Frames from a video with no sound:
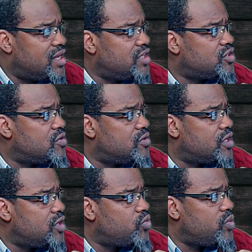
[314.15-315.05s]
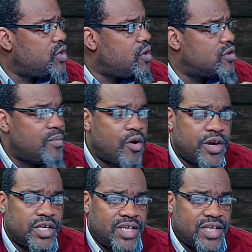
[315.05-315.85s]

let's go look at what we call the market